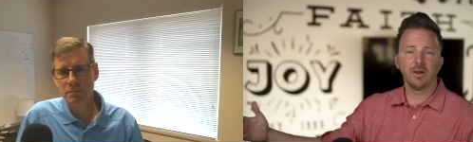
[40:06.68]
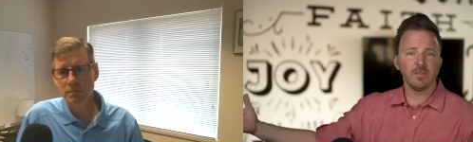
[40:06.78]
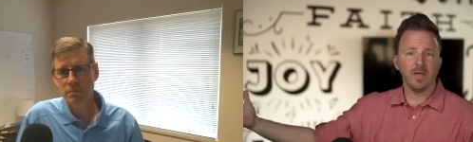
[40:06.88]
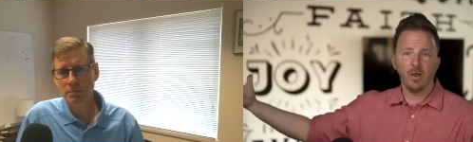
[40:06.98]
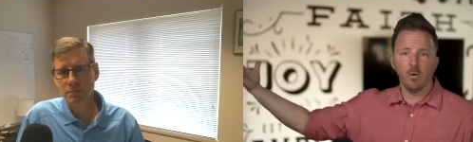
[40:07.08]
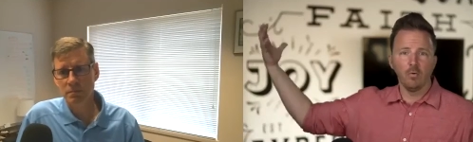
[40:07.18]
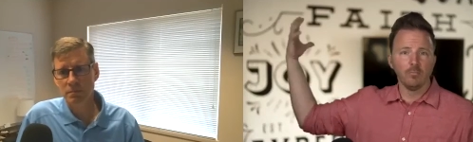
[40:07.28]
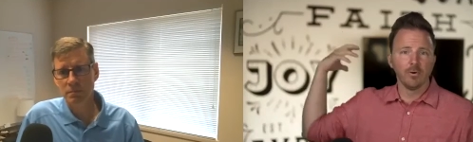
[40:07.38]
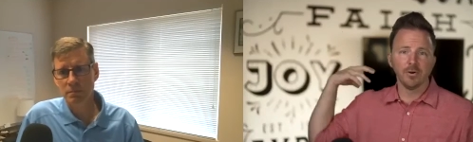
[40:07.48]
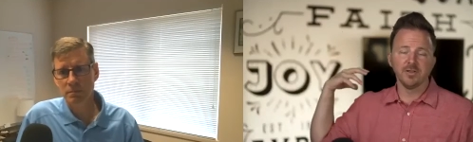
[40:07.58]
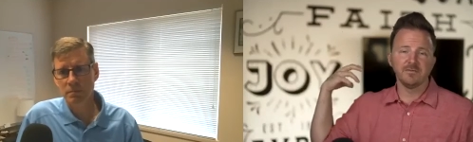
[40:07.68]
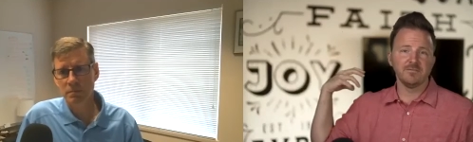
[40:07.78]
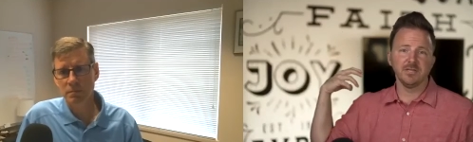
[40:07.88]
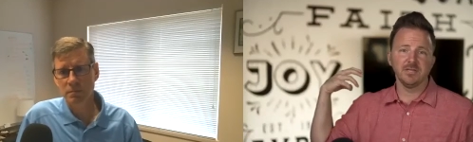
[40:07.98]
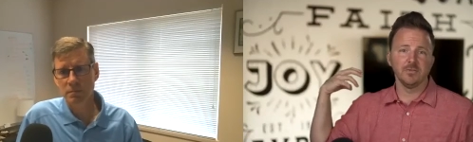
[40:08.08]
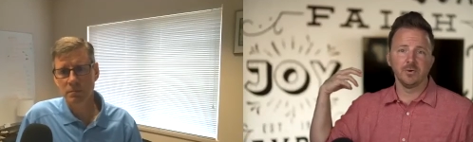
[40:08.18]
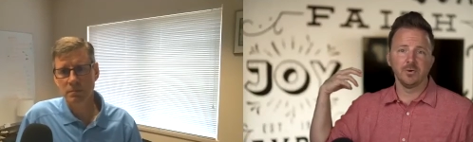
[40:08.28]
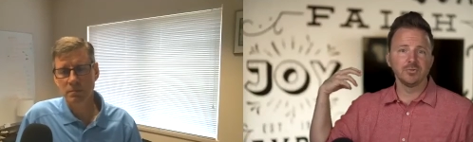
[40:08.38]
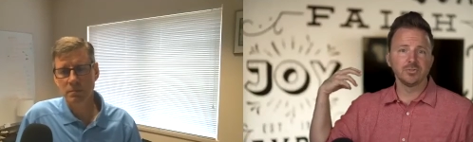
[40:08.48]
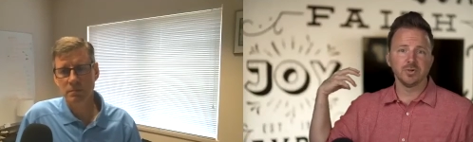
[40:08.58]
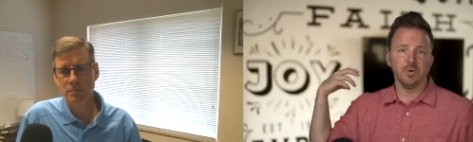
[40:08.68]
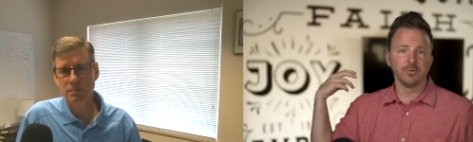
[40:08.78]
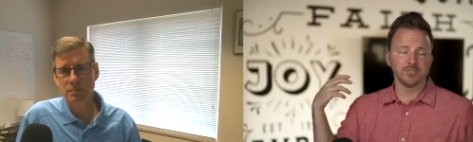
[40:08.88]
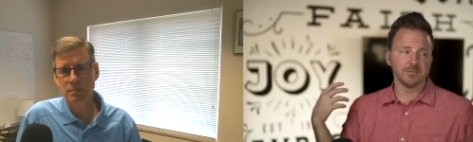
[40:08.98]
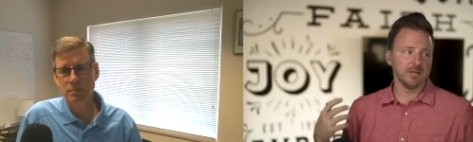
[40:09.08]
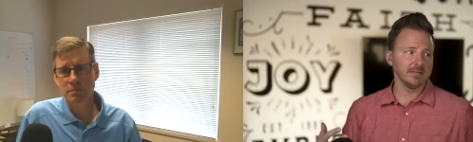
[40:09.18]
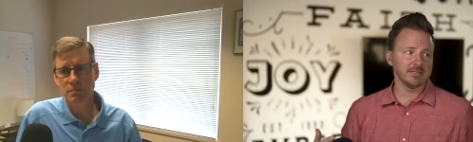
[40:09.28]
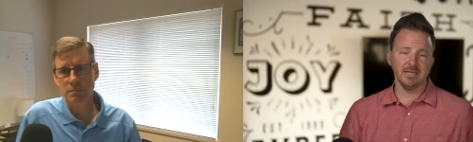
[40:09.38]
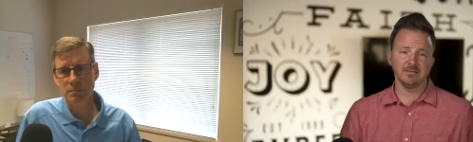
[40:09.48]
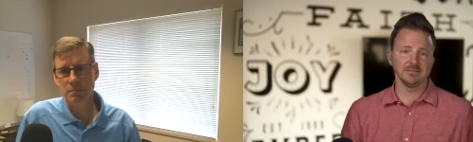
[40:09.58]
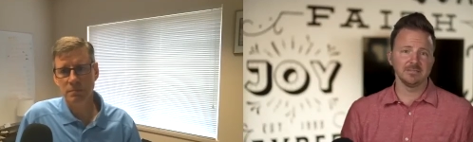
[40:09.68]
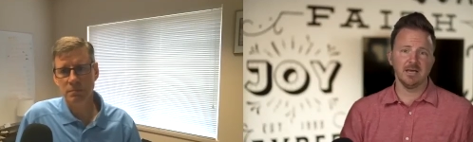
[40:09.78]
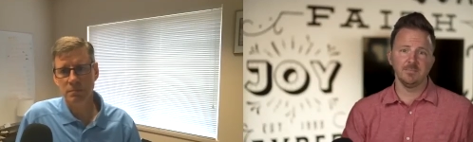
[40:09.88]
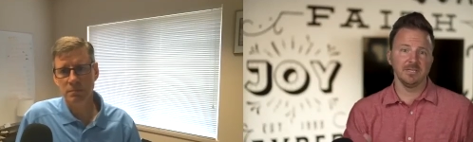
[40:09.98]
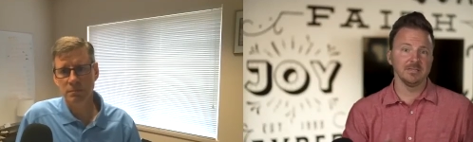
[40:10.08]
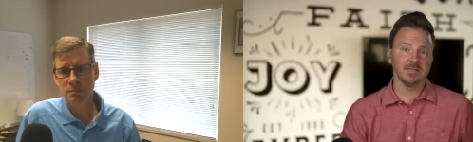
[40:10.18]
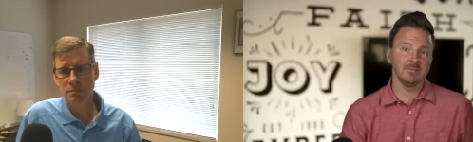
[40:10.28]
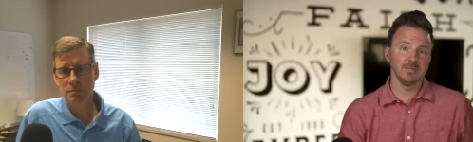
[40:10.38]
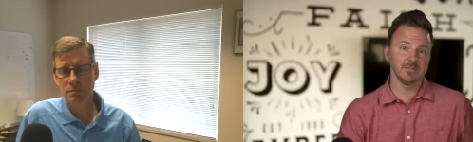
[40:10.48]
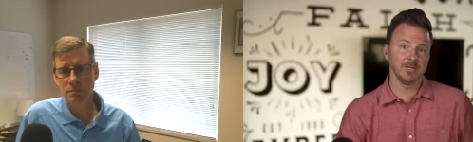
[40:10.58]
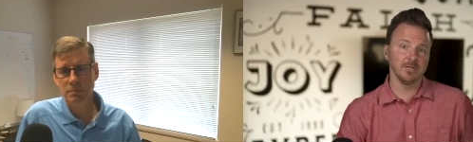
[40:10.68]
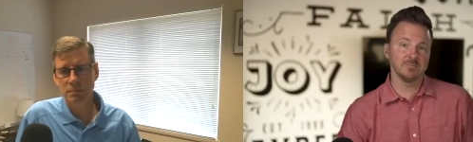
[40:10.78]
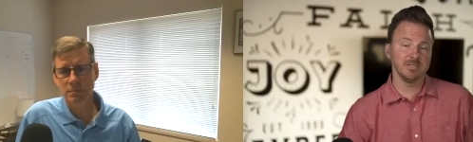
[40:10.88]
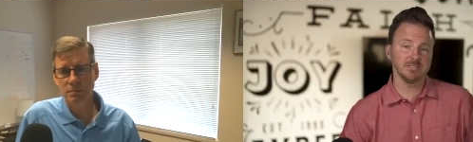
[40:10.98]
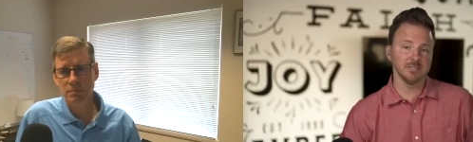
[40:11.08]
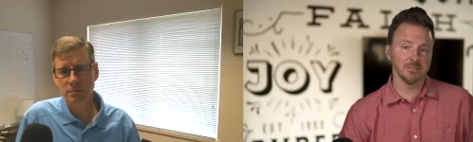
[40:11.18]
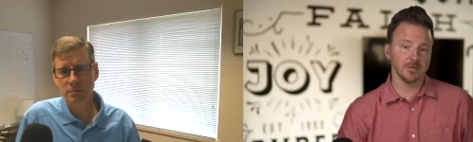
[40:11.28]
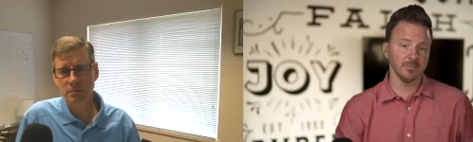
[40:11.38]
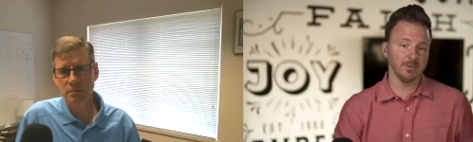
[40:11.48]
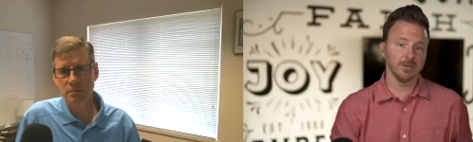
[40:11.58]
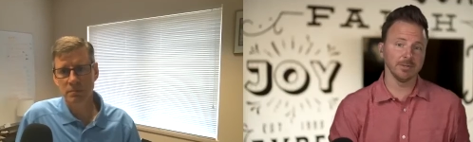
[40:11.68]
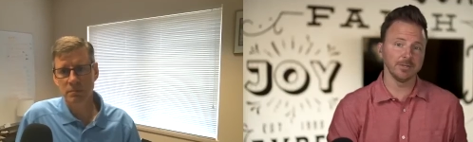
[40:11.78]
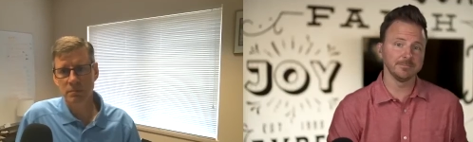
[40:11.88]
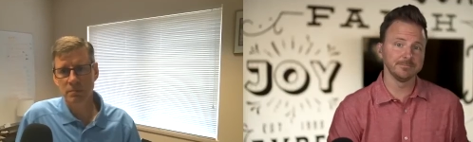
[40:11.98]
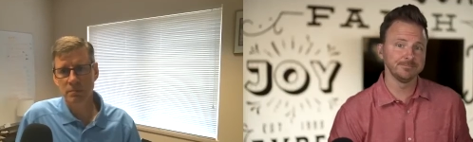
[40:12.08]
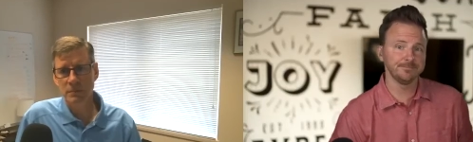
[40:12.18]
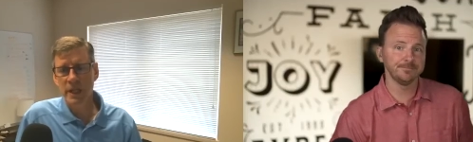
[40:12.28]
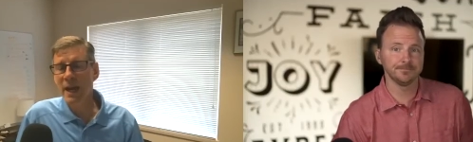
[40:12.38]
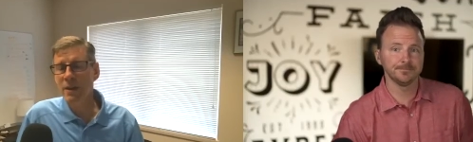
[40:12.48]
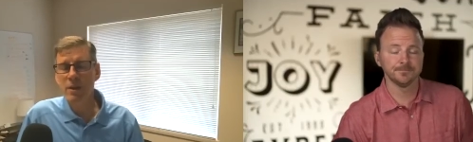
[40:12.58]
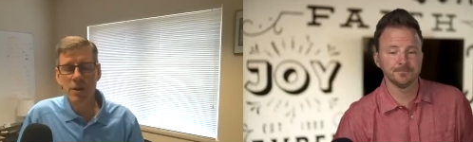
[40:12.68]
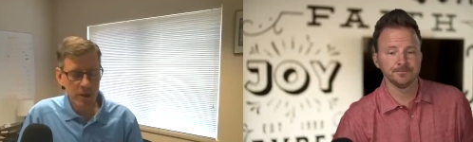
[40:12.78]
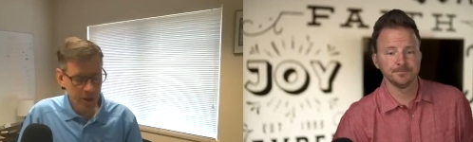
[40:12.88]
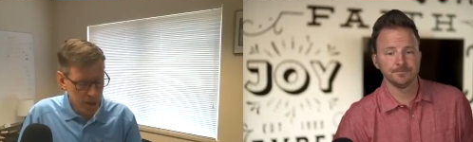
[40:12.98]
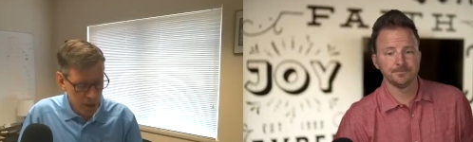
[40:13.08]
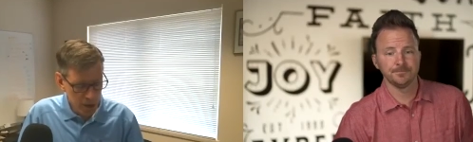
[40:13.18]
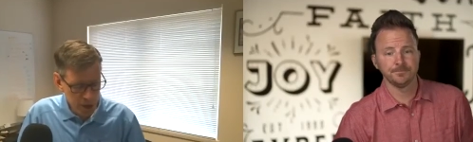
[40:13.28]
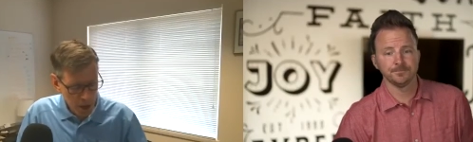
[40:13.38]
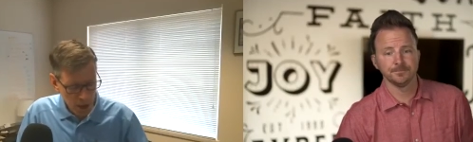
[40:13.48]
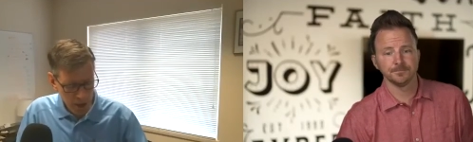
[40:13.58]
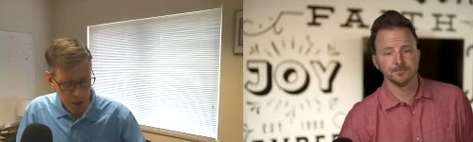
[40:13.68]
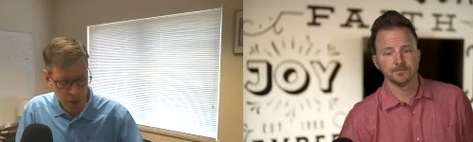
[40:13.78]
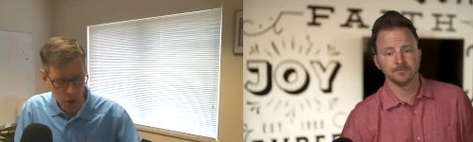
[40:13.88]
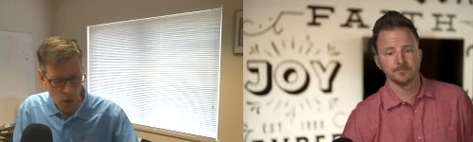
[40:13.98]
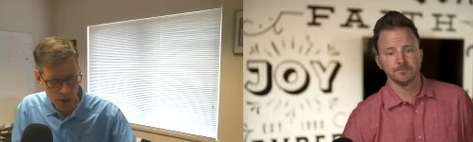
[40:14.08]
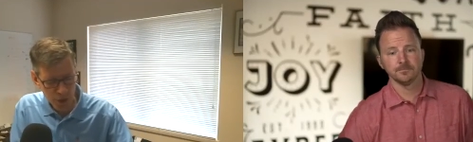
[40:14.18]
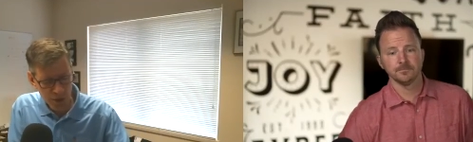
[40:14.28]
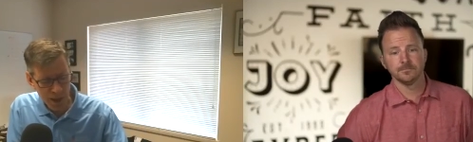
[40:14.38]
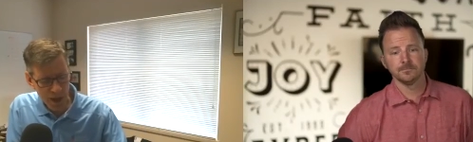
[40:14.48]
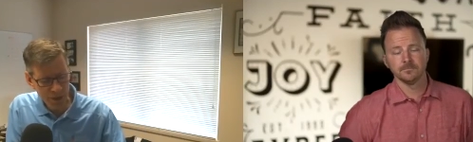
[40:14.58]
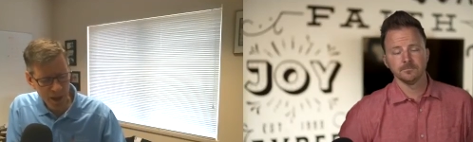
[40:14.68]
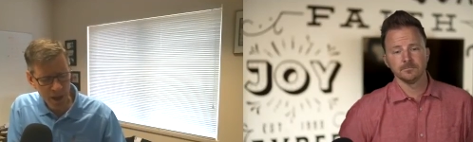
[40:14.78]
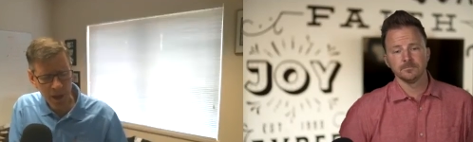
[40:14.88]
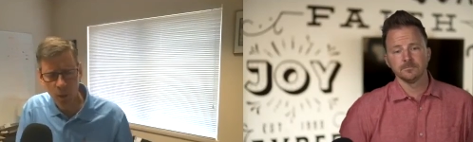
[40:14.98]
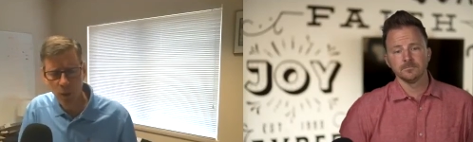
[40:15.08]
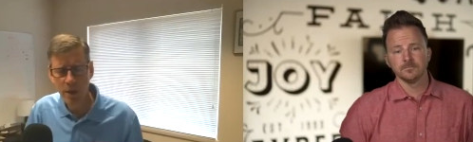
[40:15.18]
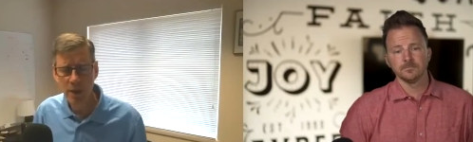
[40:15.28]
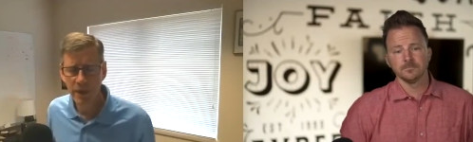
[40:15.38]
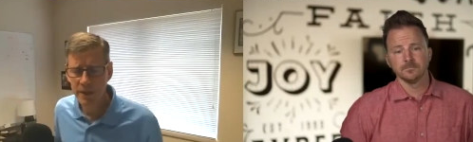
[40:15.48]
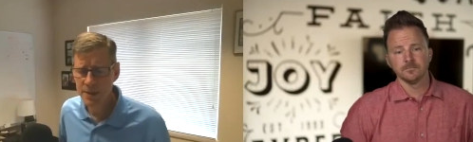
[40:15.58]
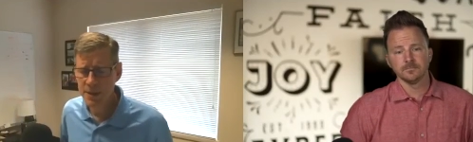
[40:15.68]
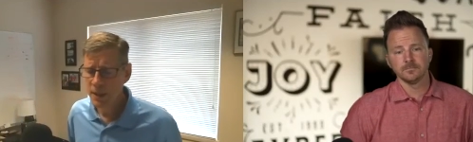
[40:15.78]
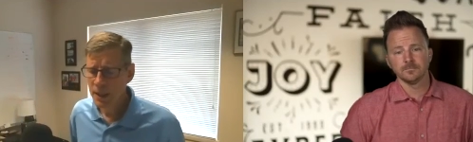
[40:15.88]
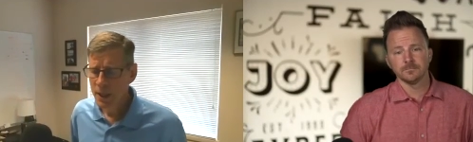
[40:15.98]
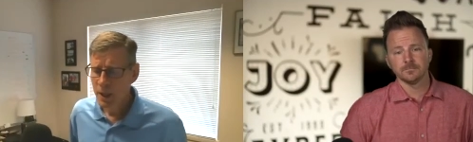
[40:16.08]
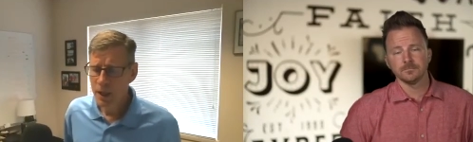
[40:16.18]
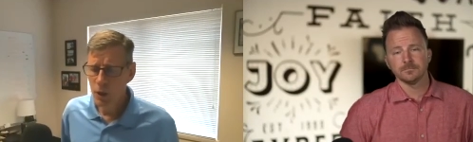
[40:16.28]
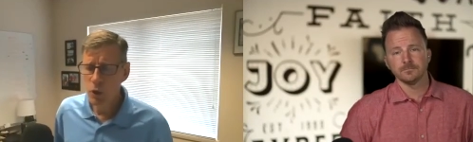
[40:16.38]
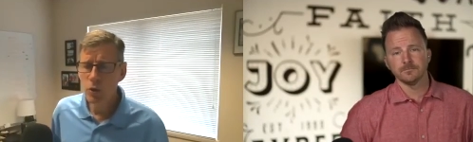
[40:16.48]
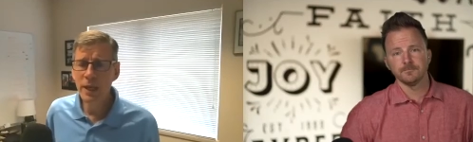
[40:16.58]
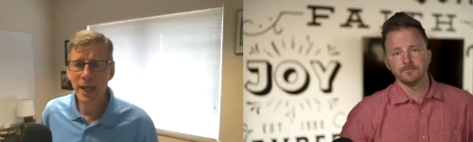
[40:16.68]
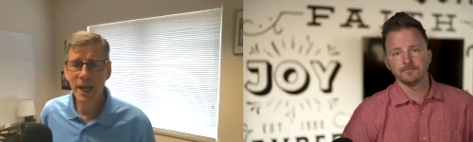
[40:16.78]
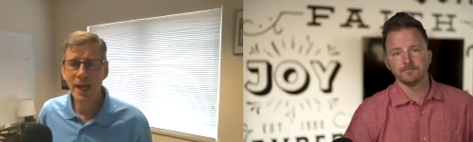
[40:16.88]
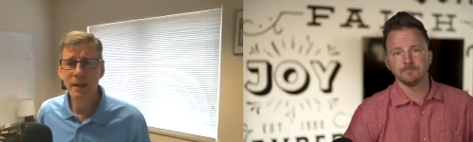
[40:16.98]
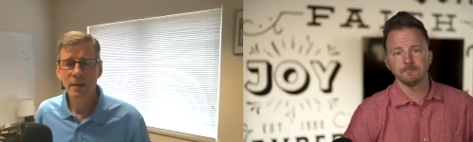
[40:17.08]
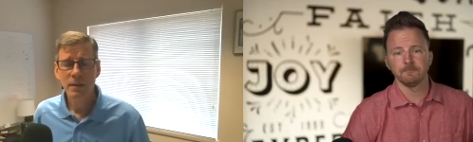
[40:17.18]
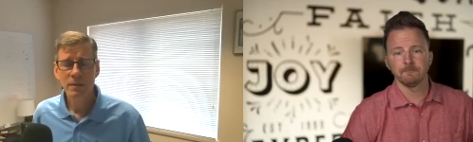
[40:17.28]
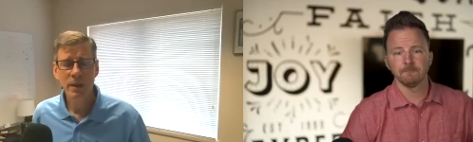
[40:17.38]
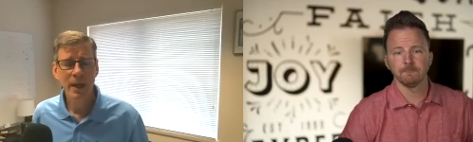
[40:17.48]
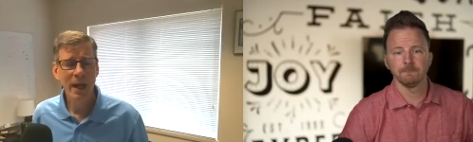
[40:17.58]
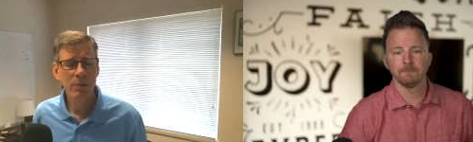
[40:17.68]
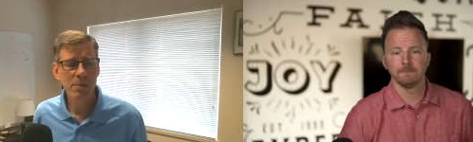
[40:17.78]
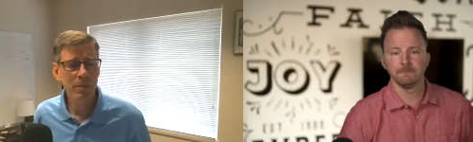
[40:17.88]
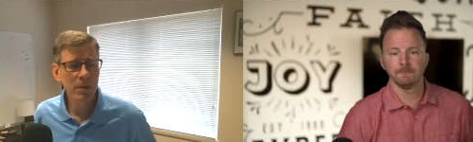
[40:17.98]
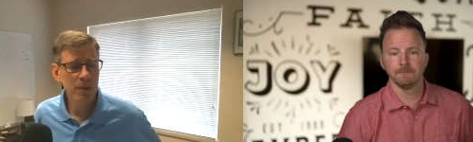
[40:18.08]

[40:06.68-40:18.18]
Speaker 1: that whole burden of everything on their own shoulders. They're not taking the time to get that mental headspace that you talked about earlier.
Speaker 2: Yeah, there's there's no question about that. You know, one of the things that uh, early on, right? I remember